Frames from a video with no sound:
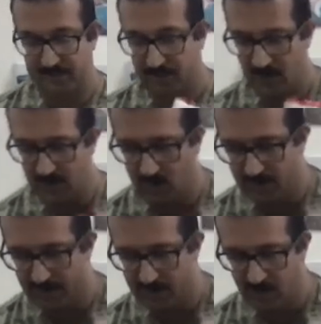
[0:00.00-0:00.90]
So what
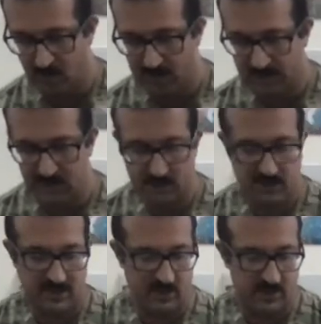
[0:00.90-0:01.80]
these are going to do is they're
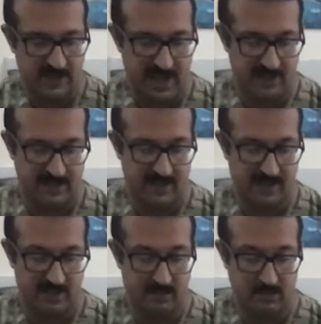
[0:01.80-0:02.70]
going to act as
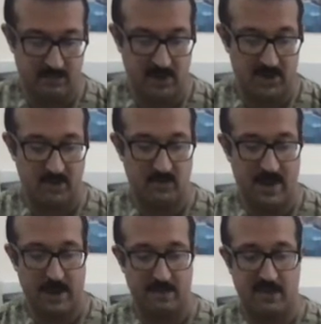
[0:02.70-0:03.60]
compression
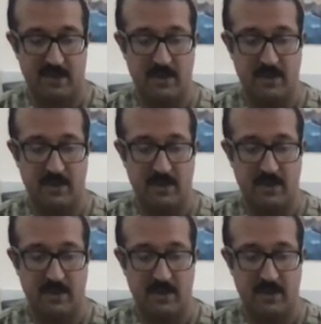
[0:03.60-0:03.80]
wraps.